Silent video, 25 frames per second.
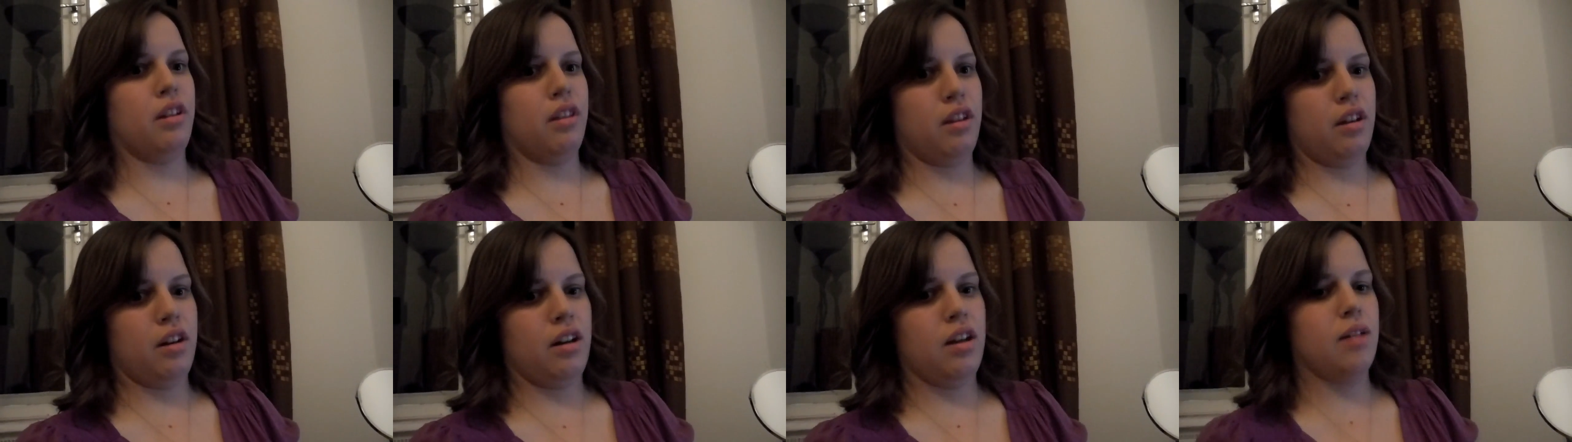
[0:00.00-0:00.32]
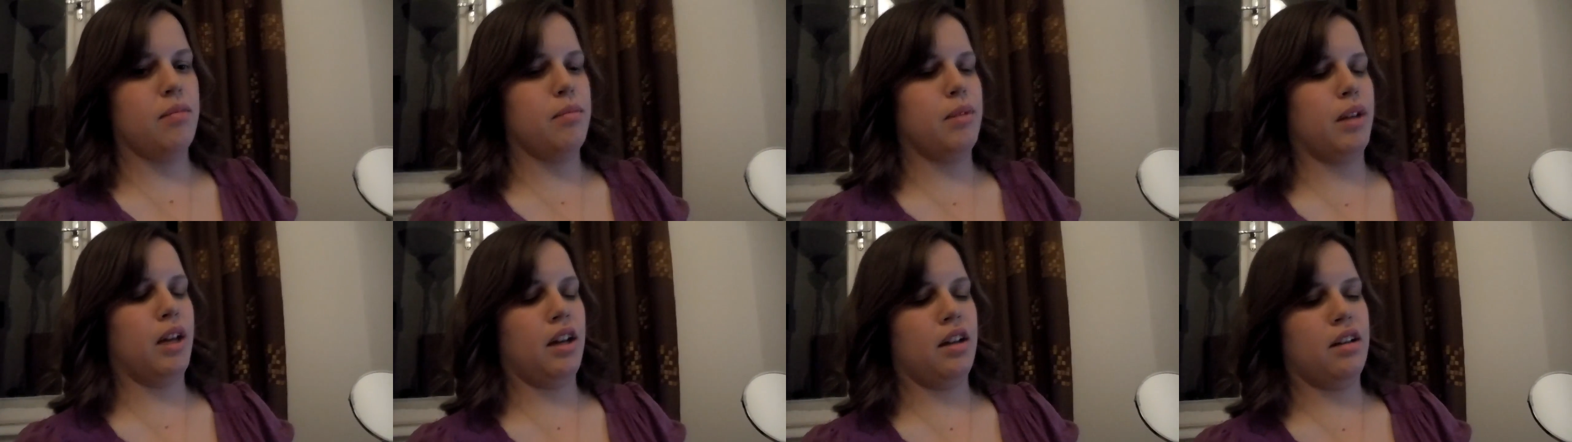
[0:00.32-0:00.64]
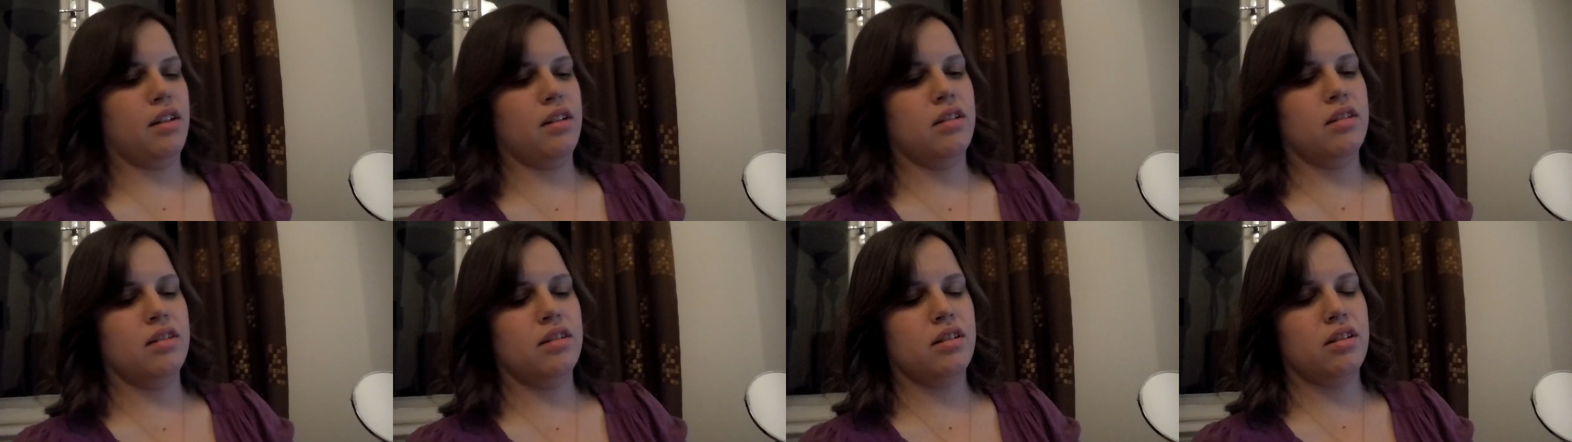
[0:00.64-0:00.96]
and then him
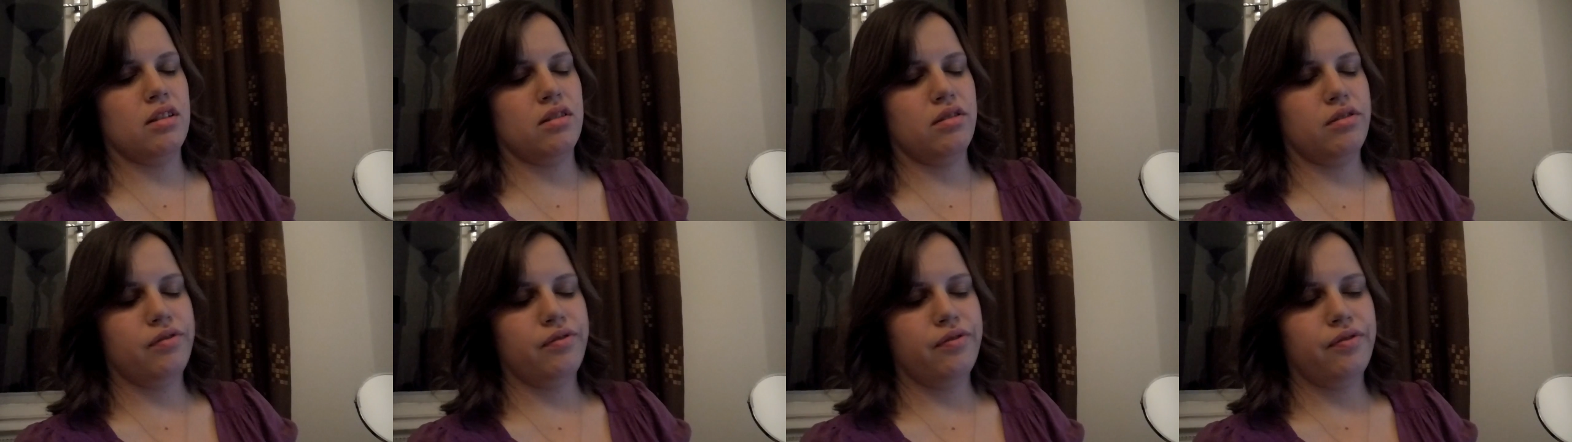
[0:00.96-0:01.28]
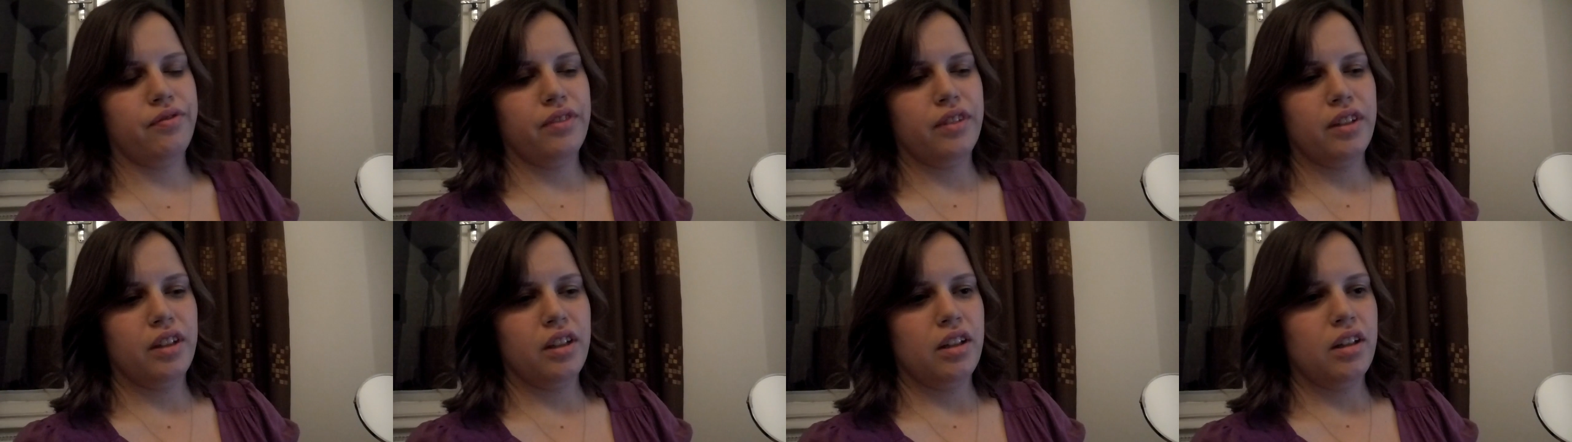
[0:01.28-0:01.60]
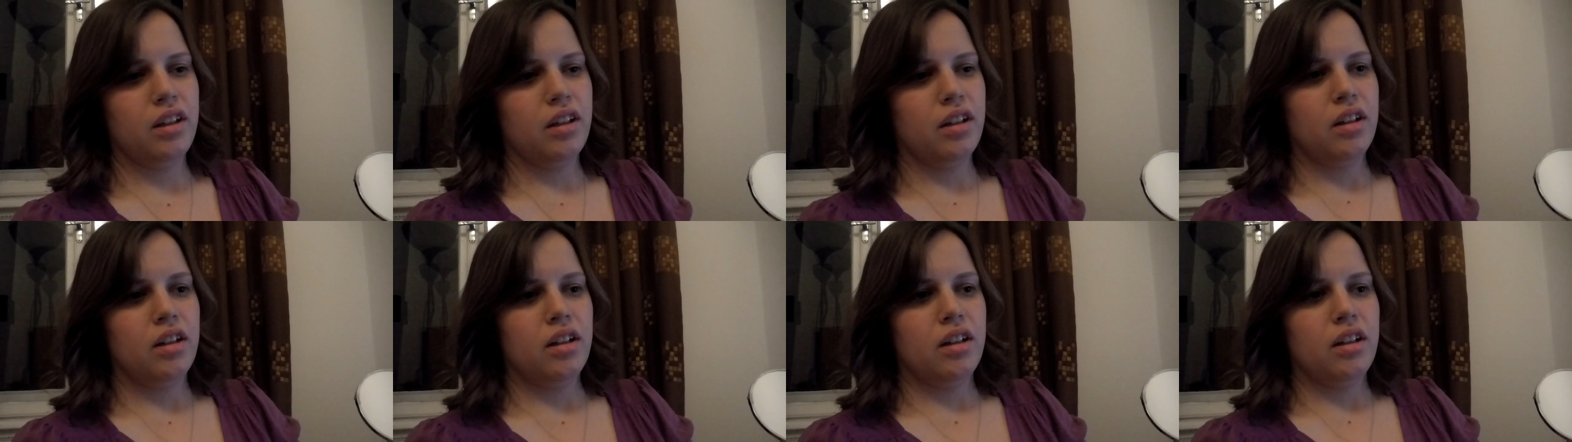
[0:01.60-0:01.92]
again, so,
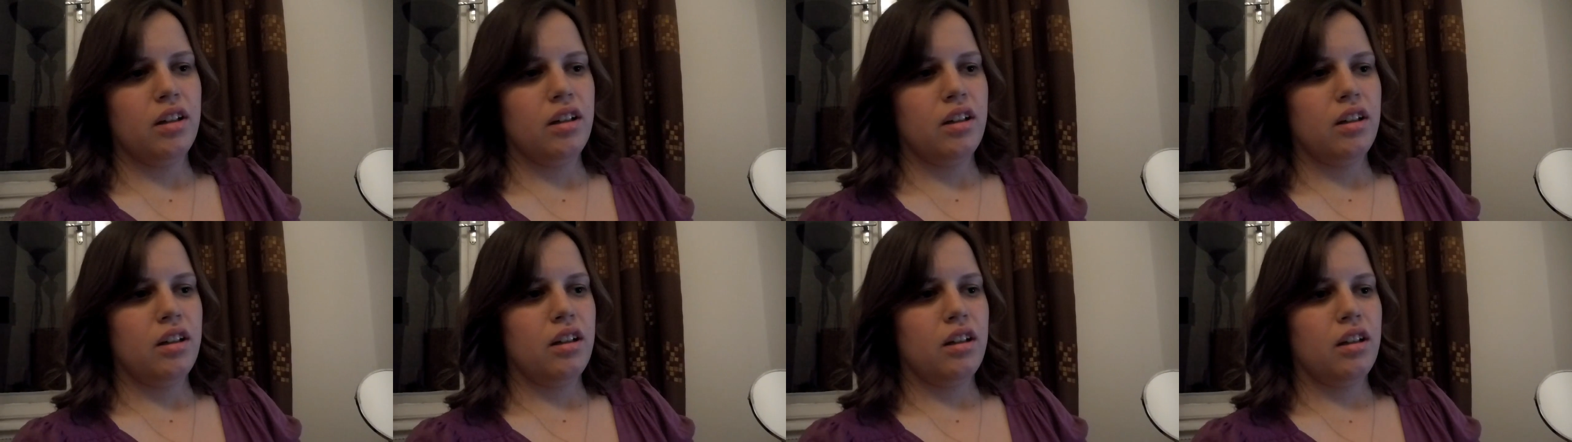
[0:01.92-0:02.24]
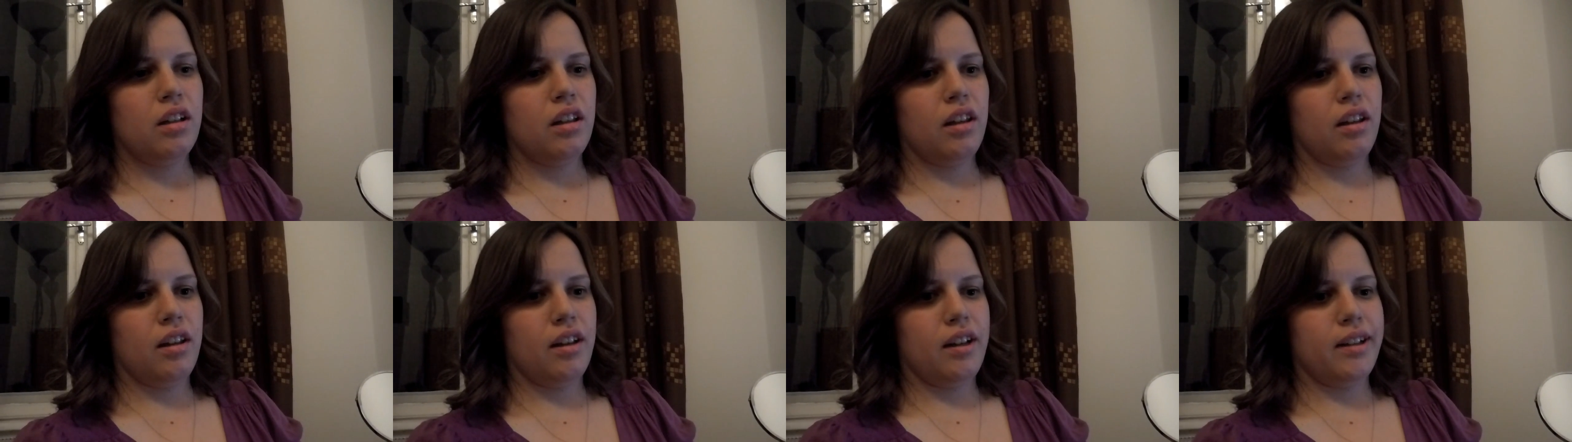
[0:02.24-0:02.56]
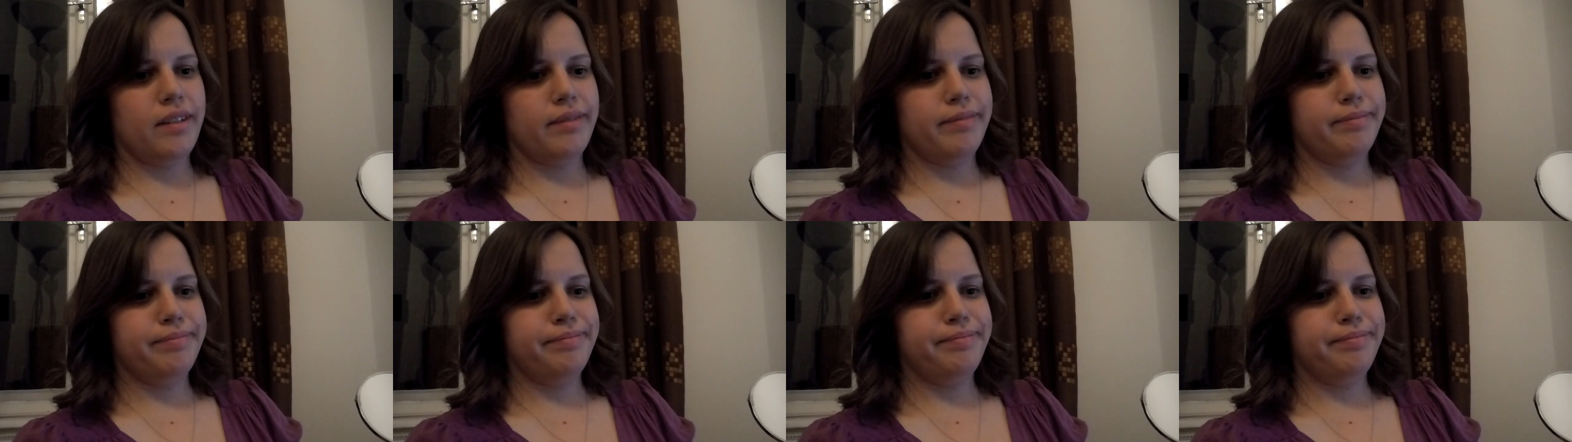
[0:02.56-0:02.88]
yeah.